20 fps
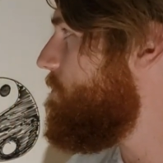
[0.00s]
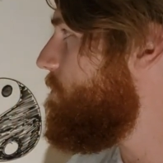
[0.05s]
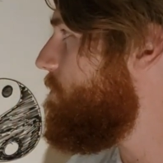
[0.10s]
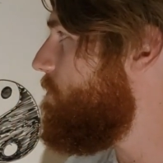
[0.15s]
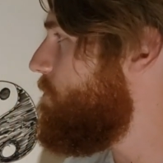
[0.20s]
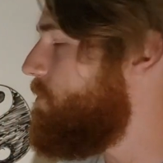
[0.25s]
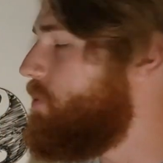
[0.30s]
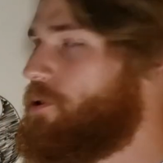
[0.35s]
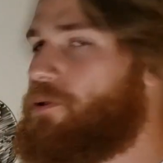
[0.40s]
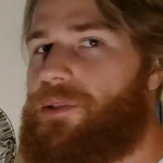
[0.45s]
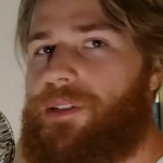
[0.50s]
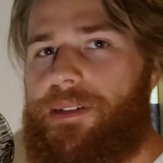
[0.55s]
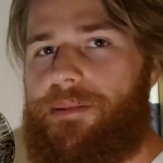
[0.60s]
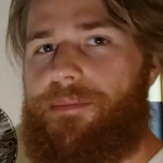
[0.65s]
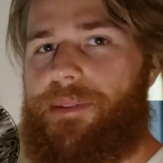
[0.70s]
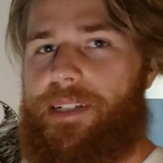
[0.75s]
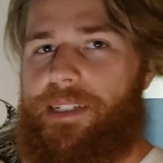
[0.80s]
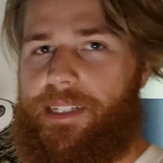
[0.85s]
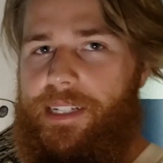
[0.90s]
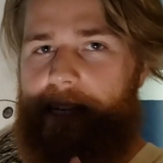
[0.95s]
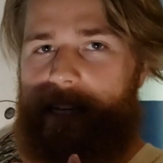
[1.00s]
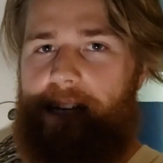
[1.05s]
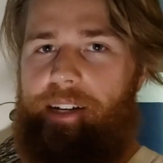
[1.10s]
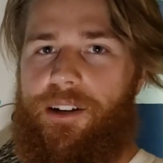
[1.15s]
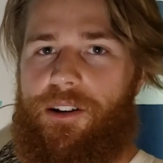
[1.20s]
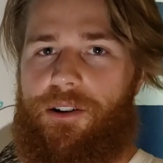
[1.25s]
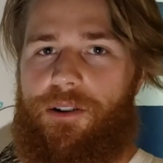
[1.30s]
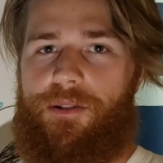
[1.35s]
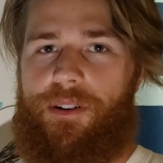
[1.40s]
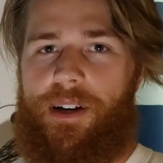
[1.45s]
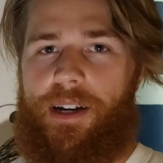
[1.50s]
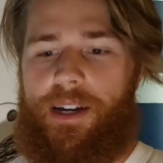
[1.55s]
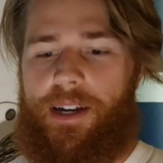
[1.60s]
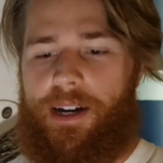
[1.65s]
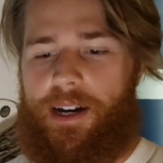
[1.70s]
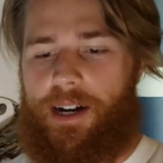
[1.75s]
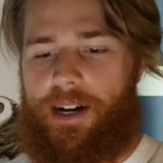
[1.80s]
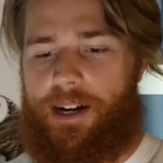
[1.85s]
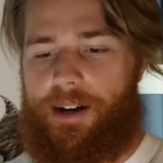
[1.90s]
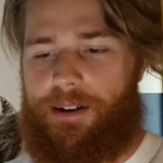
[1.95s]
boost somebody's ego
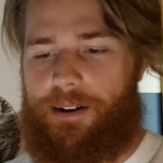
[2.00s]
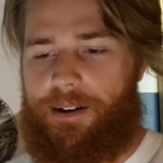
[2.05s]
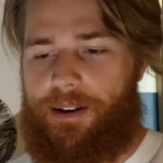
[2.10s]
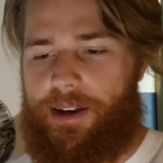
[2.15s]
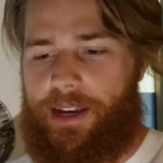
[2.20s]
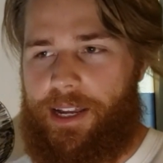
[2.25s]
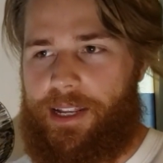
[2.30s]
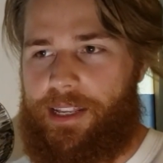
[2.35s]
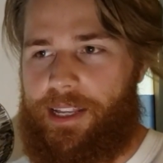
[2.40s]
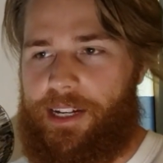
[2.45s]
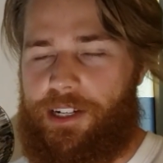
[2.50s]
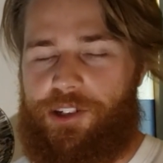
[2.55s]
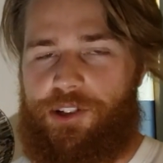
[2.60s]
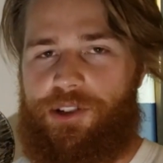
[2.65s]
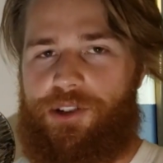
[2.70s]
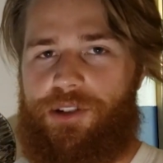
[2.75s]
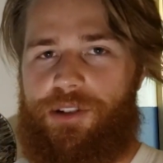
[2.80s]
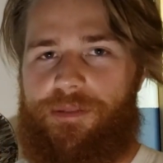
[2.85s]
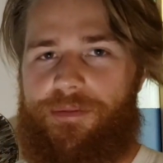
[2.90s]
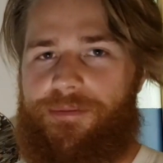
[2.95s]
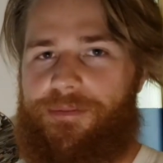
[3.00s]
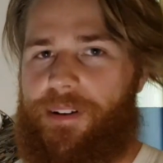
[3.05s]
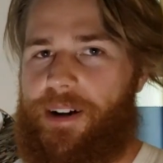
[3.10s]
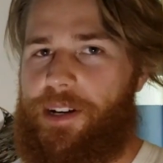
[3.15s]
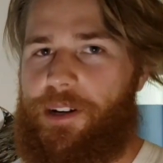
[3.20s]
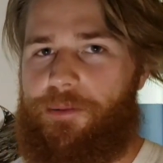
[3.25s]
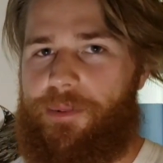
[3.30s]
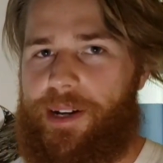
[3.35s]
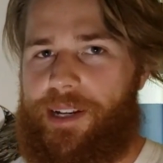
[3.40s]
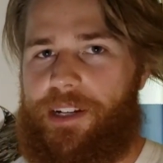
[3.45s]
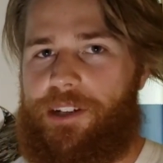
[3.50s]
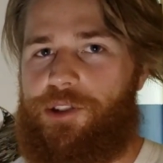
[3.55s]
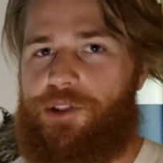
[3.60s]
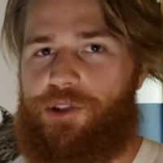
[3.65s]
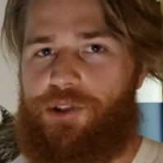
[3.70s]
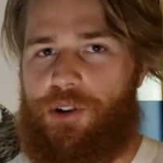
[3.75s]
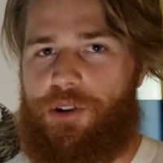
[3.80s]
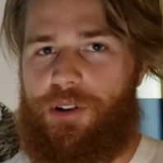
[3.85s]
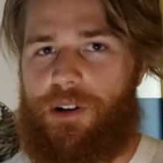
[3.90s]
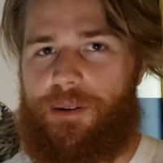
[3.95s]
and find a way to
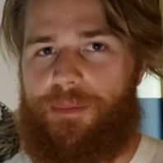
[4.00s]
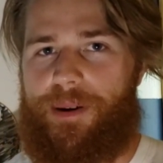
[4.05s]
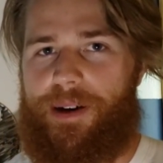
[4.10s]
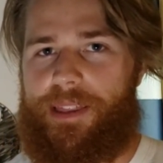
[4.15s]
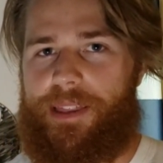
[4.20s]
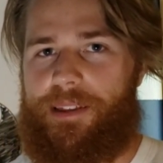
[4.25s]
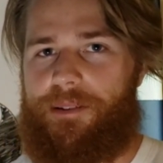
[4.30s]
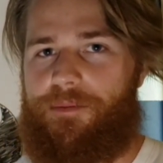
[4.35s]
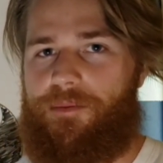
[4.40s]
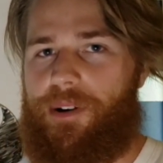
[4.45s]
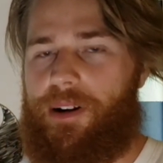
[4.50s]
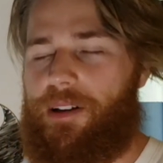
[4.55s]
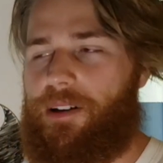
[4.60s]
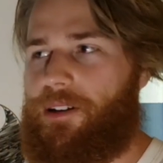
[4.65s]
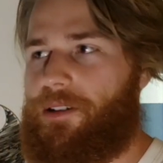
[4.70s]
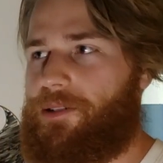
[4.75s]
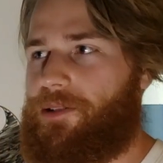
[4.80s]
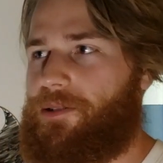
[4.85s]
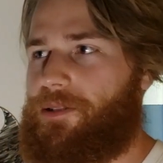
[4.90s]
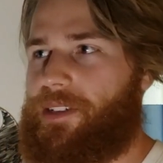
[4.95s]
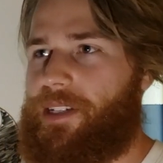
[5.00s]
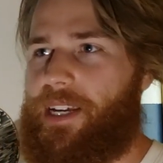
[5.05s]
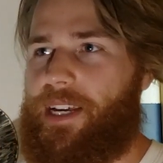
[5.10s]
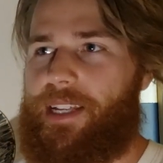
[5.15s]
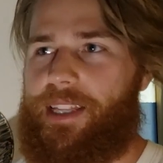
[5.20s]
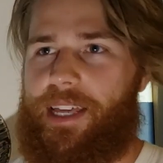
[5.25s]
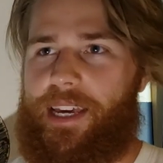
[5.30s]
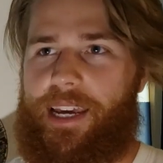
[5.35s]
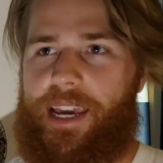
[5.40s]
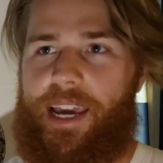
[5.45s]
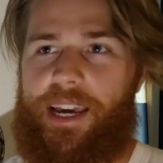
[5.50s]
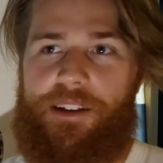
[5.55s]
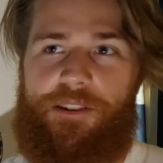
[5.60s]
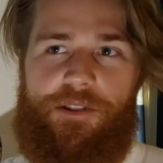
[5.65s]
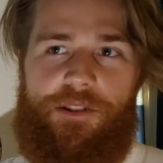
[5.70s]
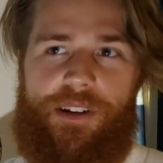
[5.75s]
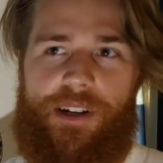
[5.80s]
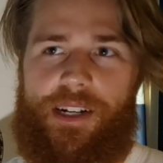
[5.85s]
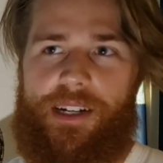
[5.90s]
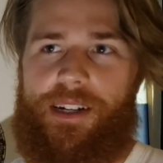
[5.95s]
joke about them while also saying hey,
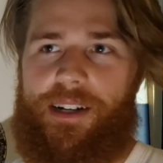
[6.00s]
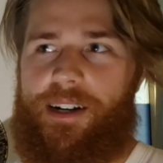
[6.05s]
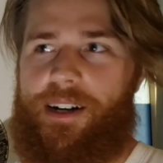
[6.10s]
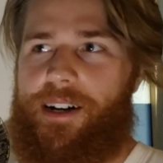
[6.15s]
look,